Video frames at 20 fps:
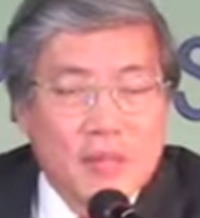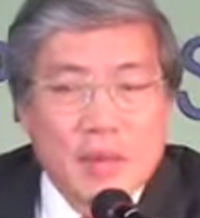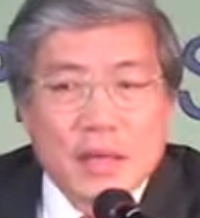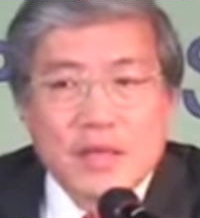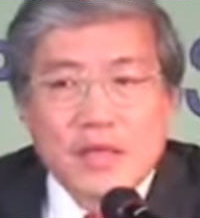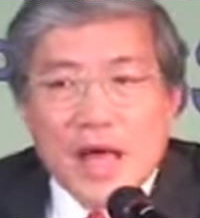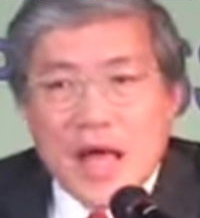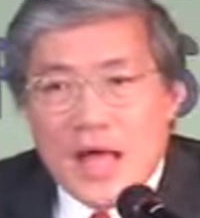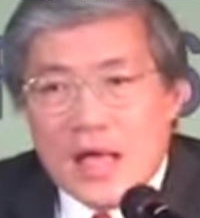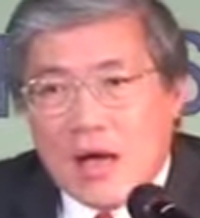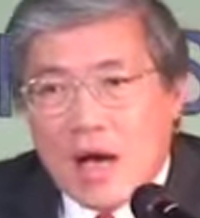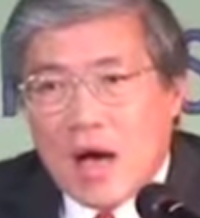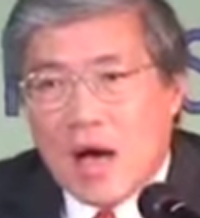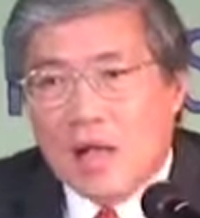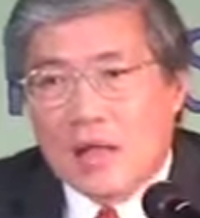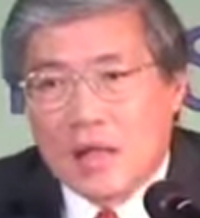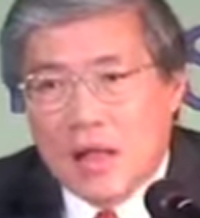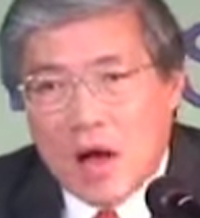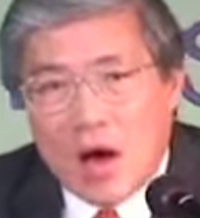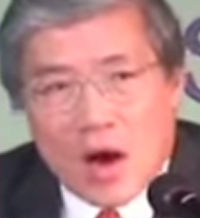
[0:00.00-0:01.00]
But they
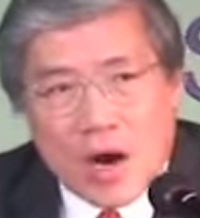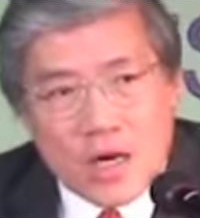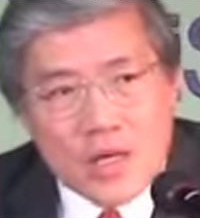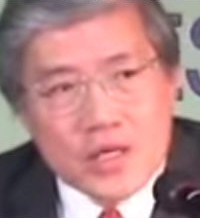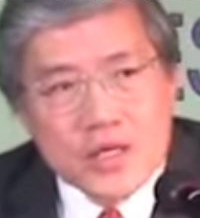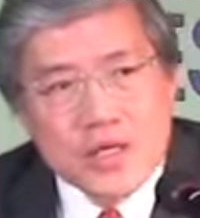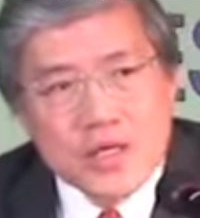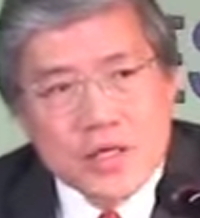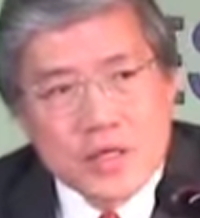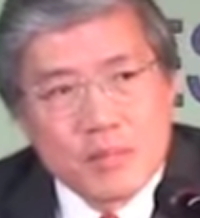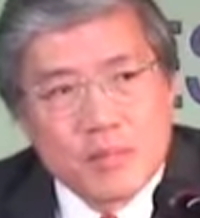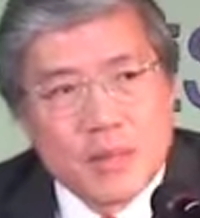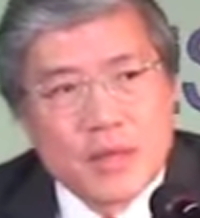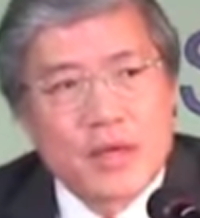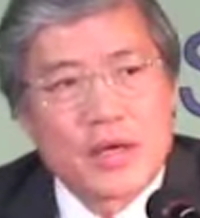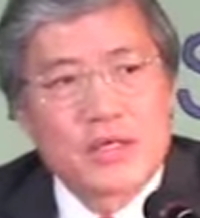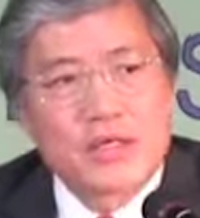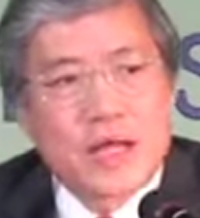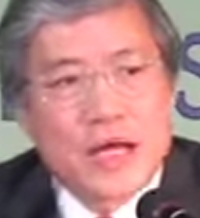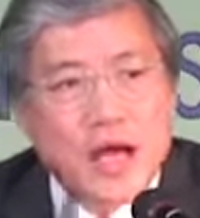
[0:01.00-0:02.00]
are large
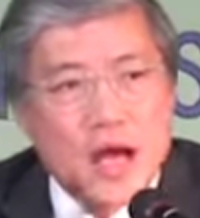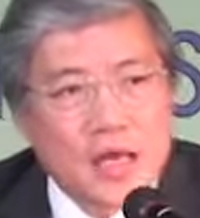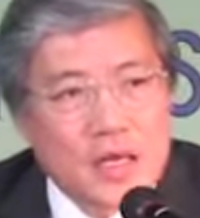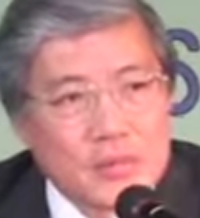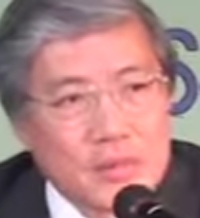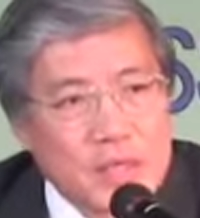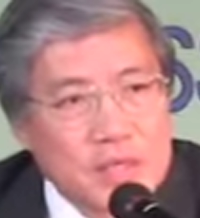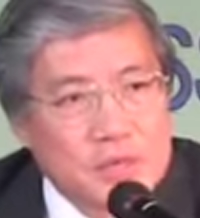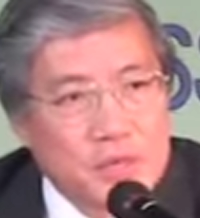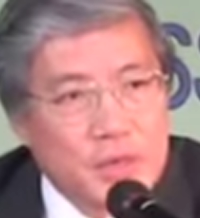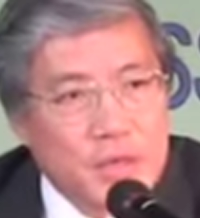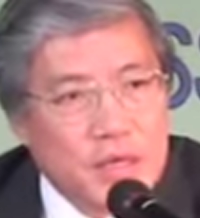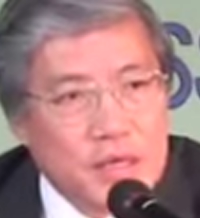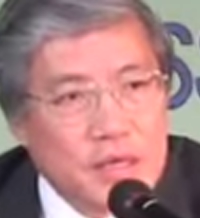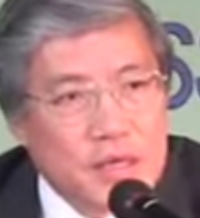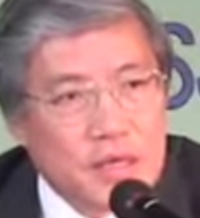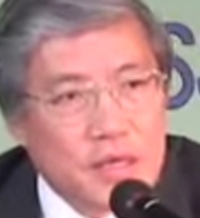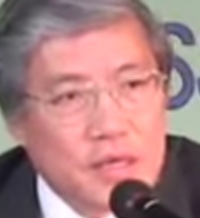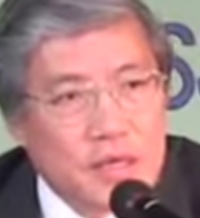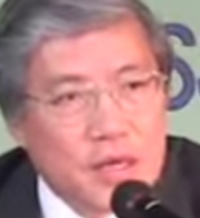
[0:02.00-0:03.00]
because the economy is
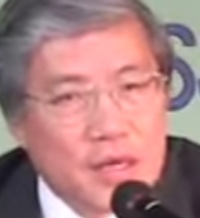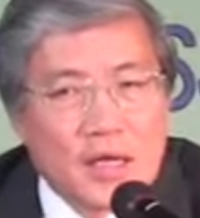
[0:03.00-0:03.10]
weak.